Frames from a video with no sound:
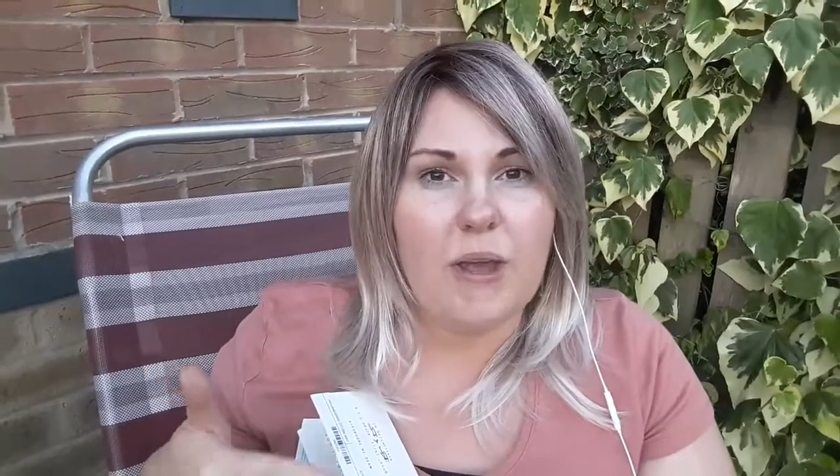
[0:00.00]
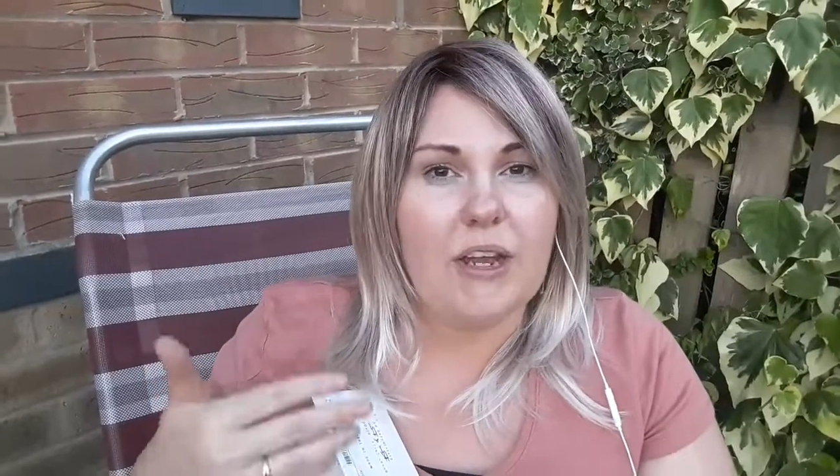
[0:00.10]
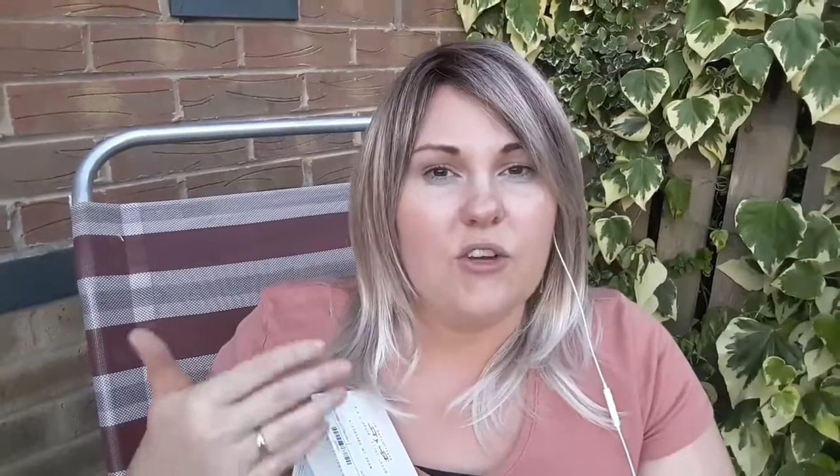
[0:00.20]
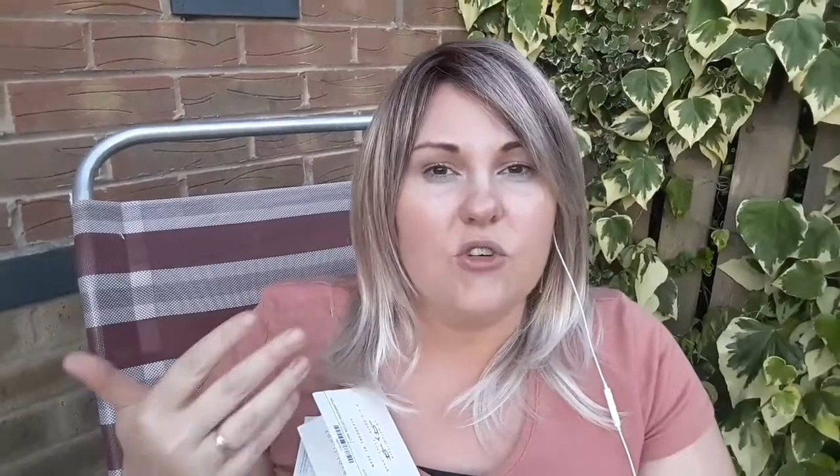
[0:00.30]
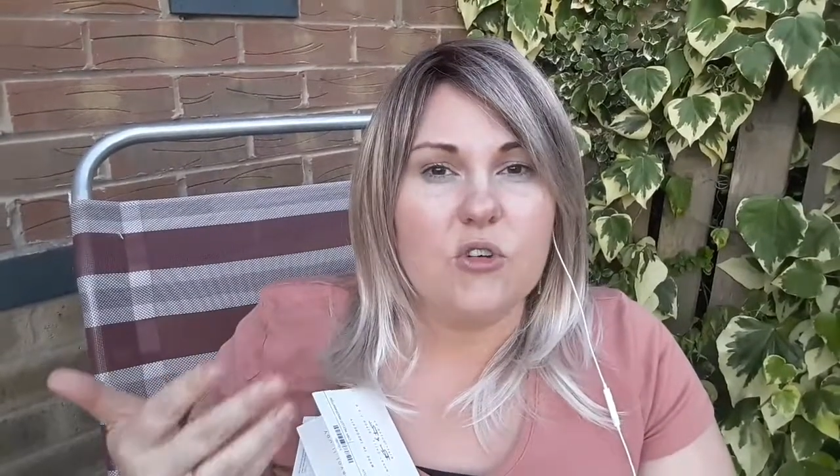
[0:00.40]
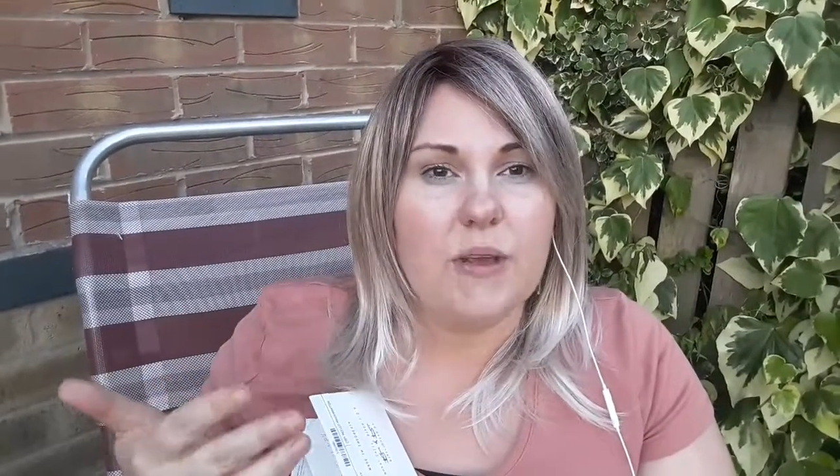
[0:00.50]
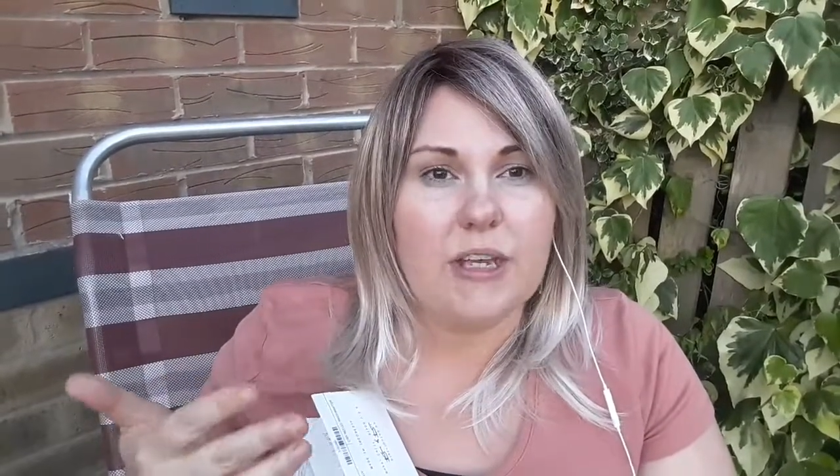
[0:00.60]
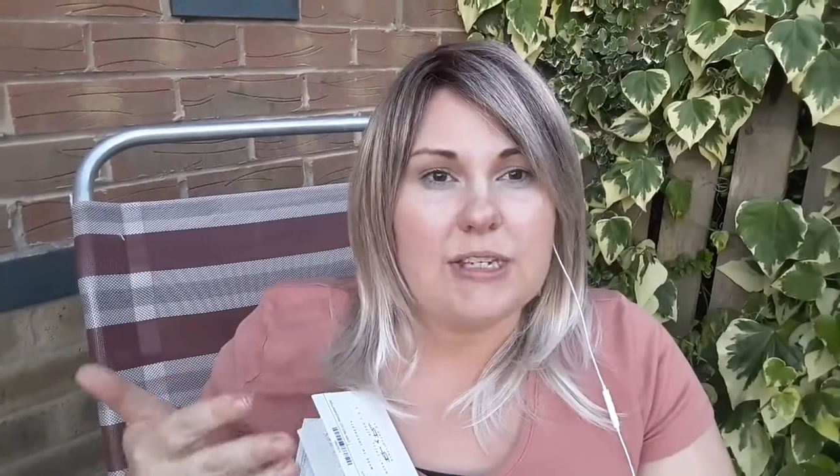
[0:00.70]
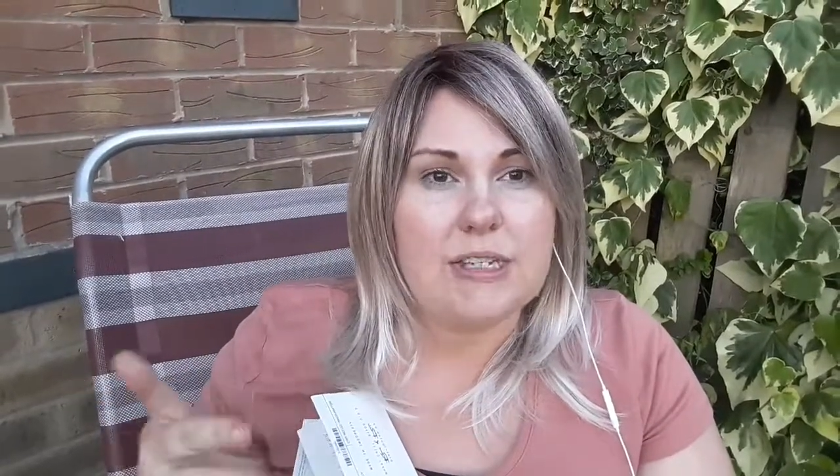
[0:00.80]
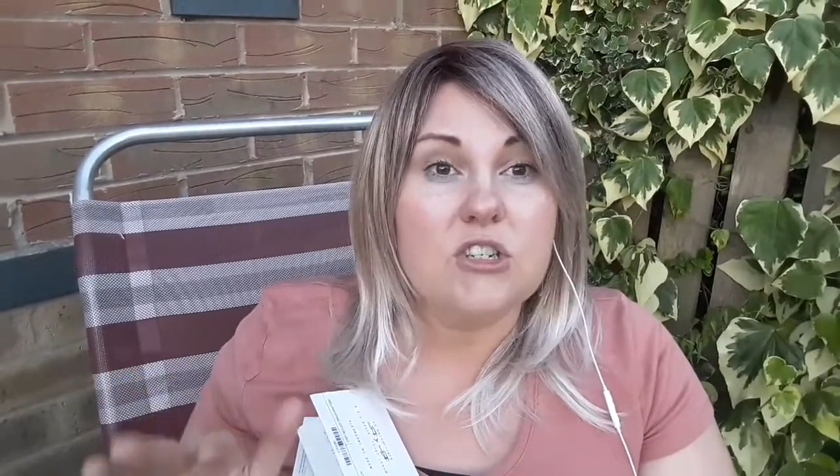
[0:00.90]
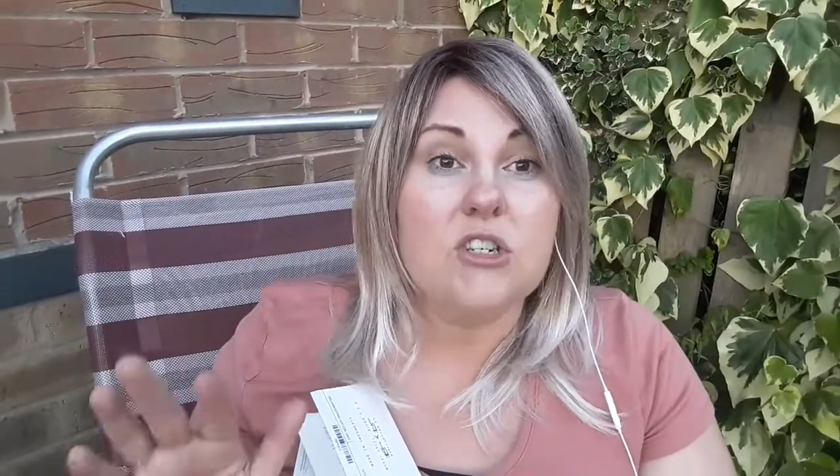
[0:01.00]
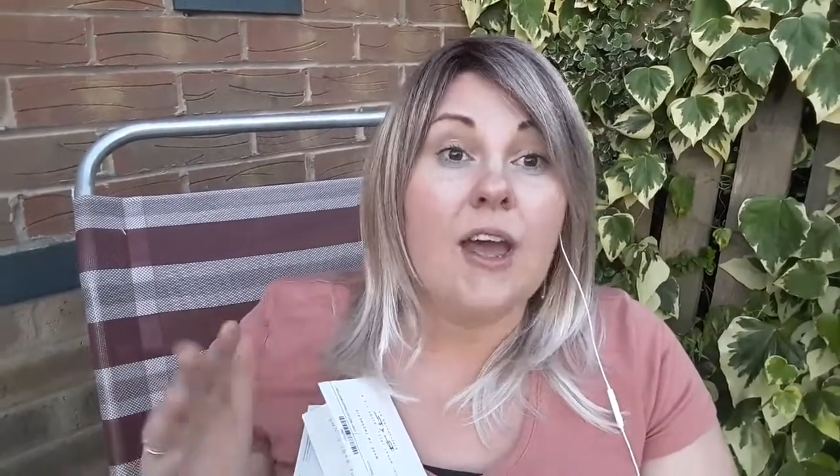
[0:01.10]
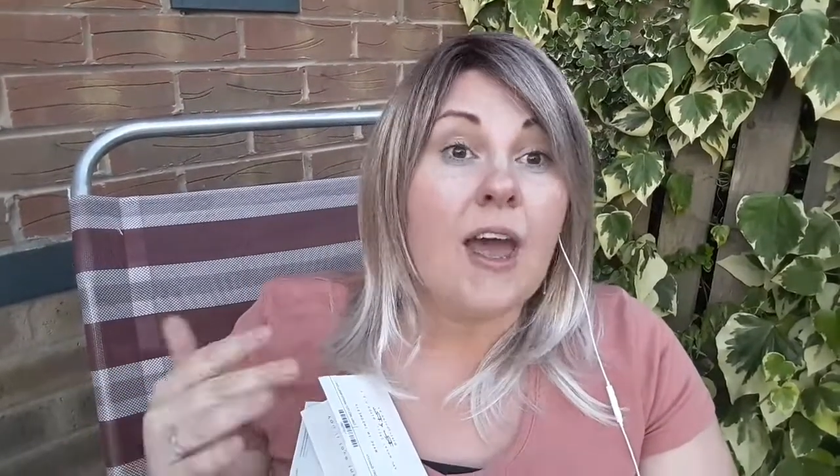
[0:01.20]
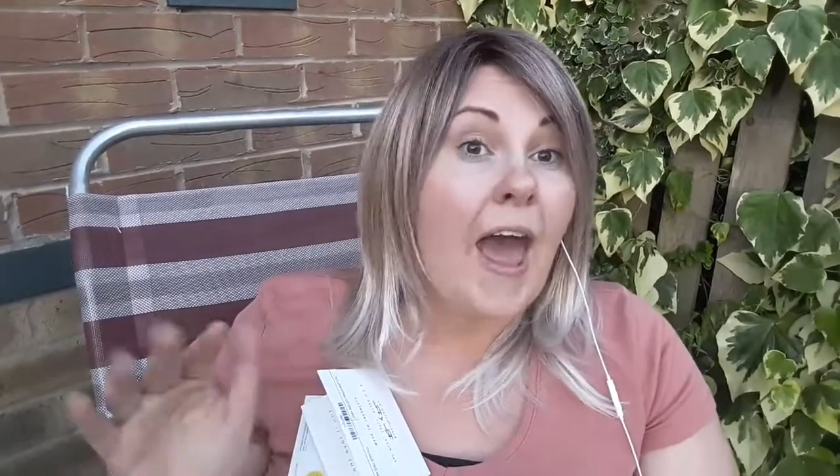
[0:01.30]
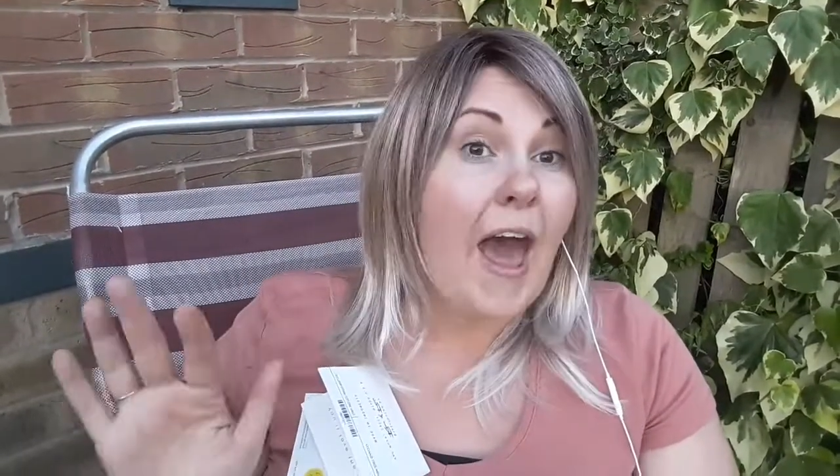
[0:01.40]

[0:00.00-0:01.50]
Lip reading: and I couldn't make a decision.